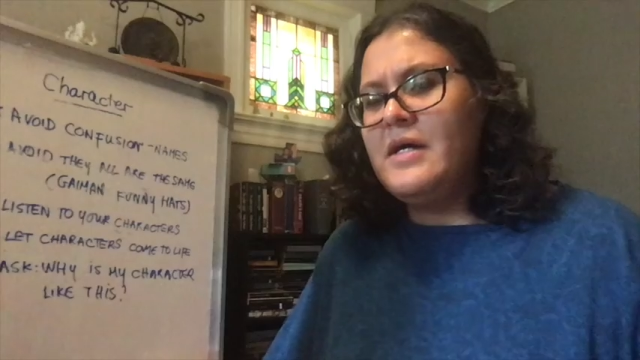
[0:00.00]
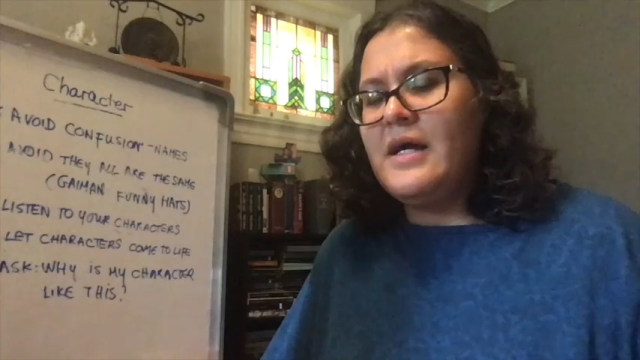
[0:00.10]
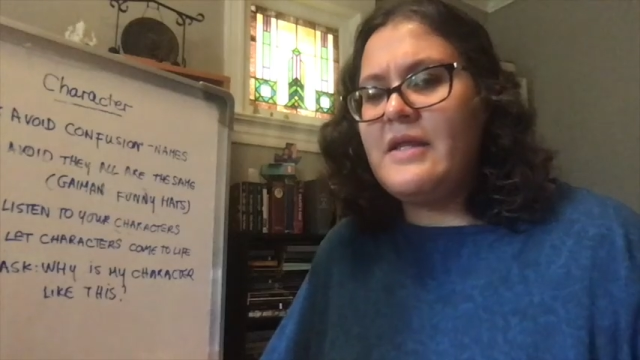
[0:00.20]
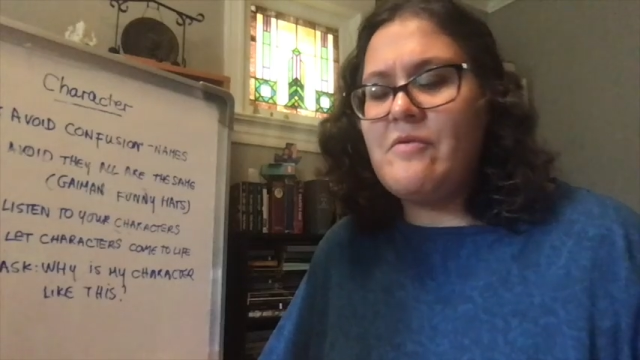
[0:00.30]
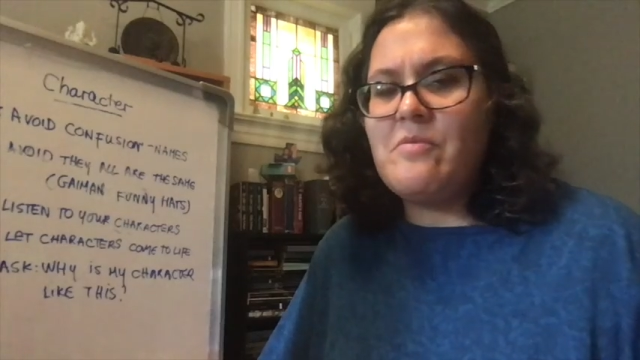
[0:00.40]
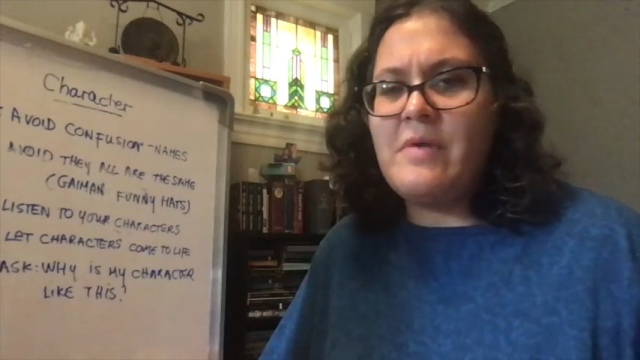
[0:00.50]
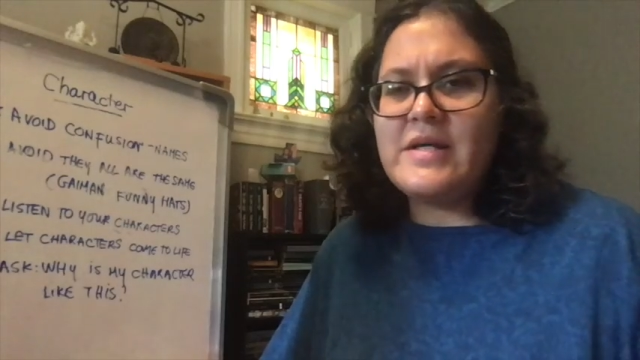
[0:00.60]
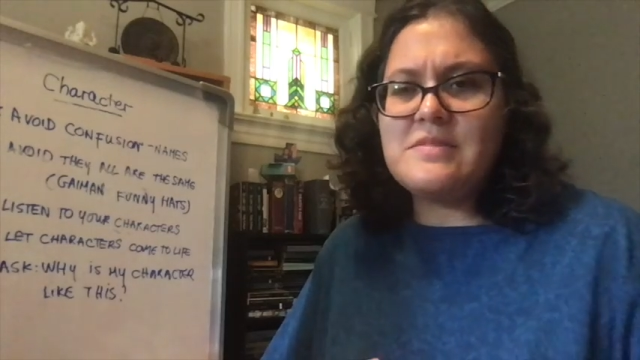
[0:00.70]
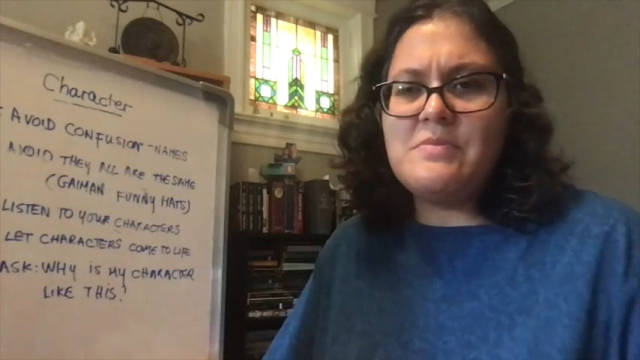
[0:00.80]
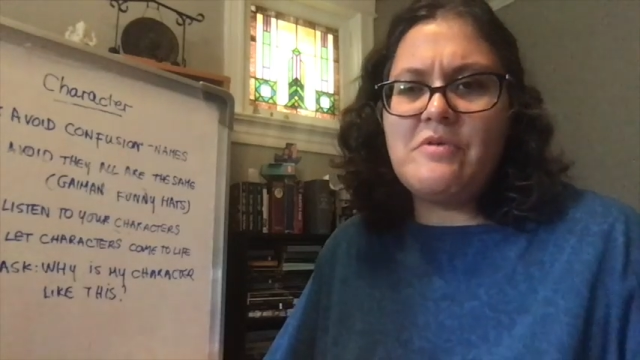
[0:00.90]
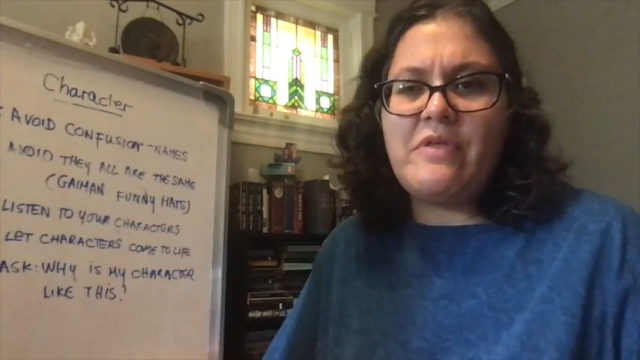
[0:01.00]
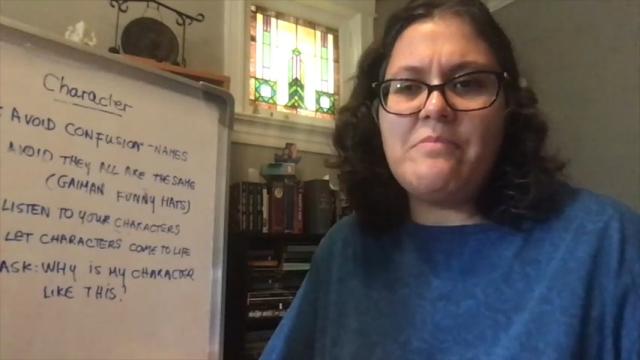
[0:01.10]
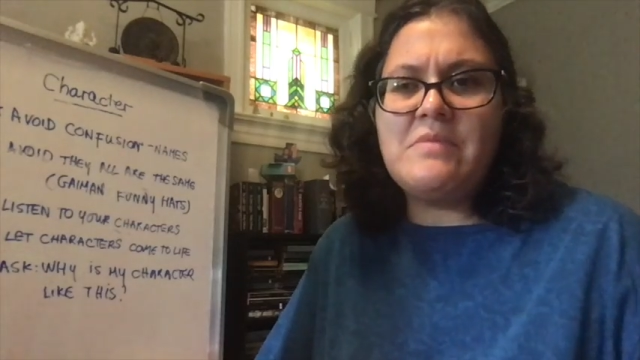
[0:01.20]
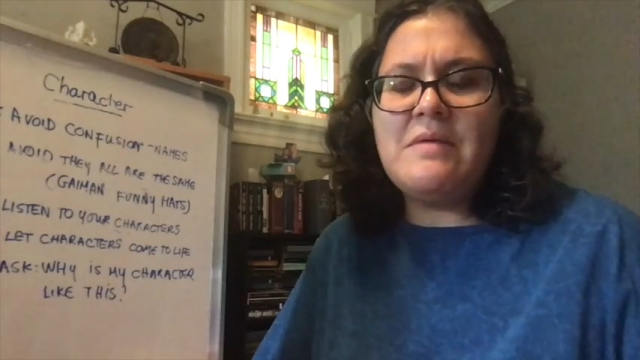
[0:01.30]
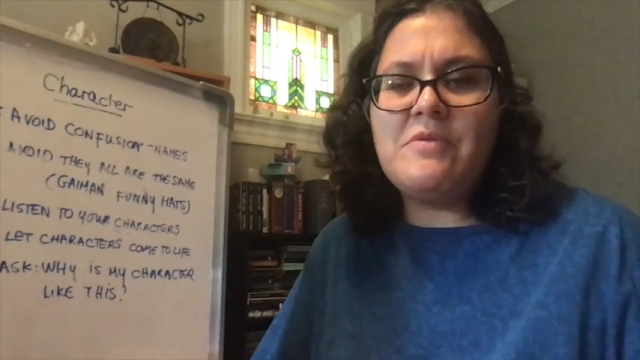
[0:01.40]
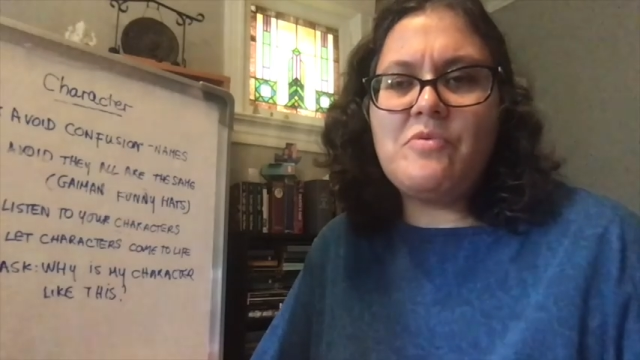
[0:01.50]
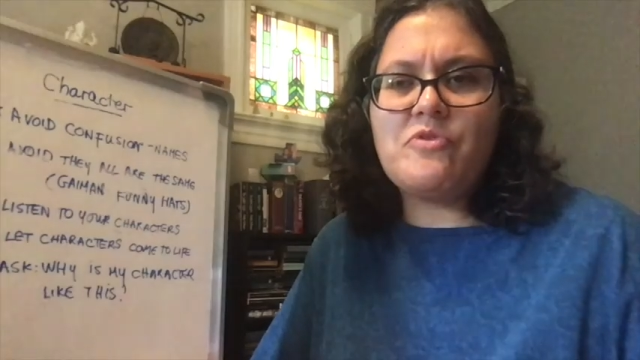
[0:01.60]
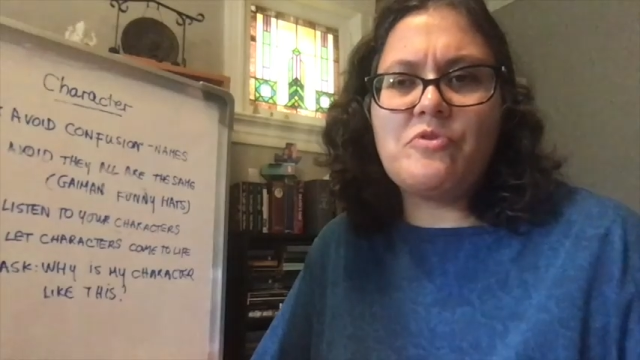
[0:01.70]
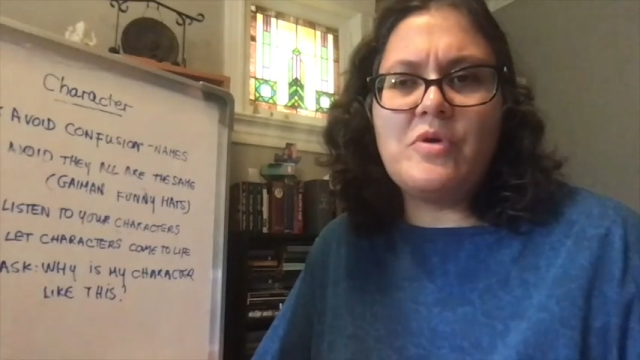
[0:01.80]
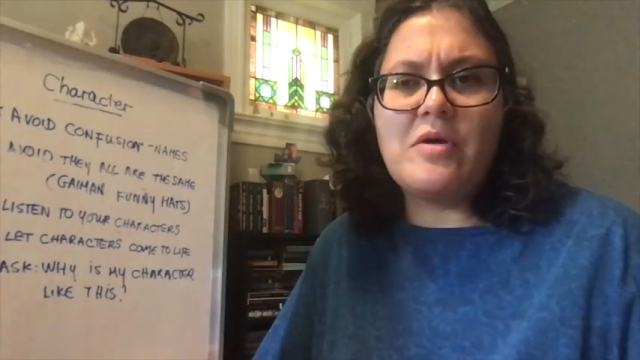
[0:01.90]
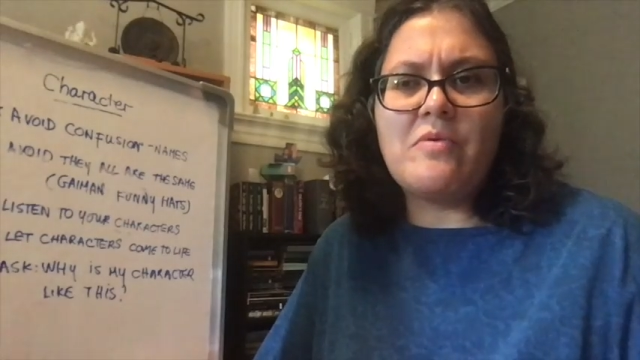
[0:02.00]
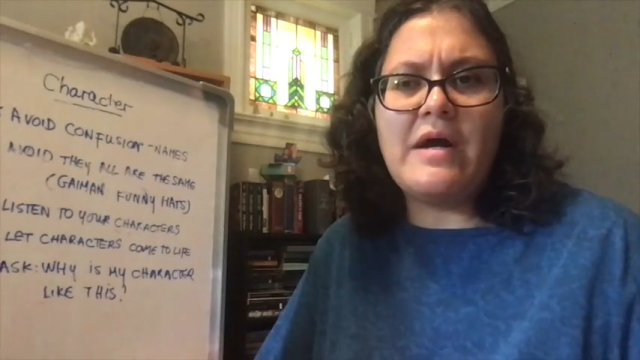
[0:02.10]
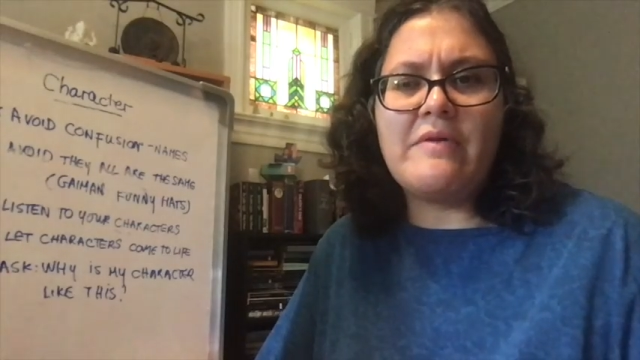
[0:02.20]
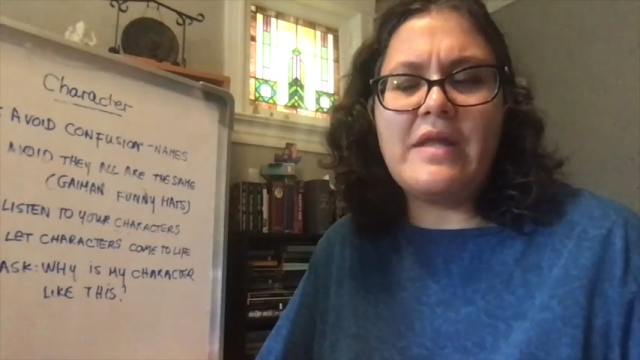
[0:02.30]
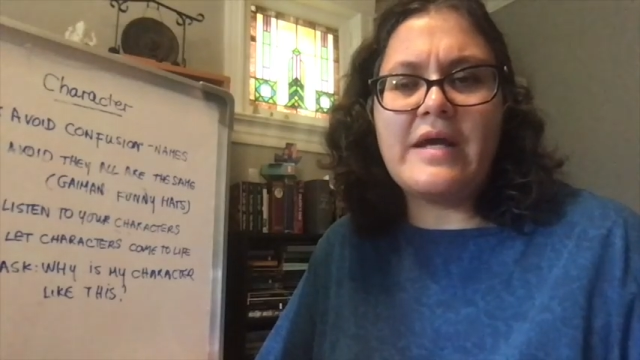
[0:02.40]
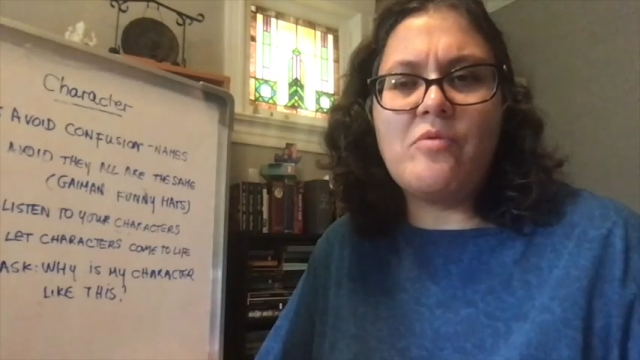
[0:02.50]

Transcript: And that reminds me of that meme that was going around, like,